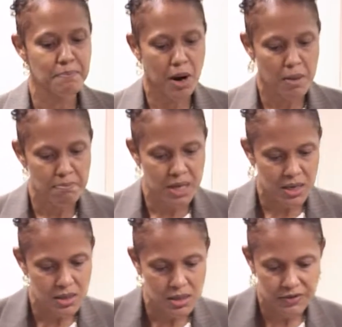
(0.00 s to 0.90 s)

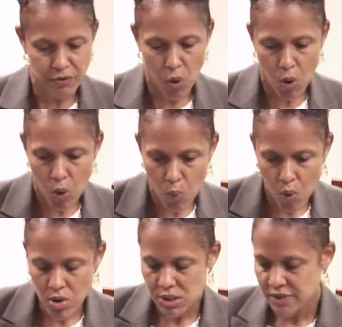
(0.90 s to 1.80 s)
Barbadians of all
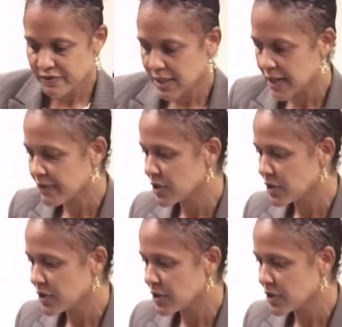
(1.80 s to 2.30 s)
walks of life,